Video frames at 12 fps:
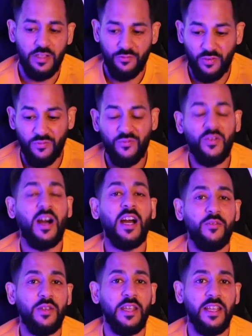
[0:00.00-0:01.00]
for
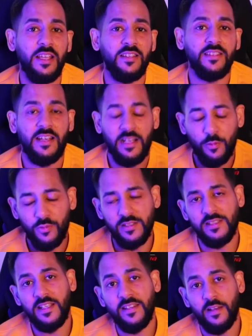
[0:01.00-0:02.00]
five years and I want to
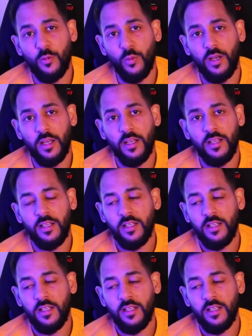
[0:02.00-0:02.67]
stay that way.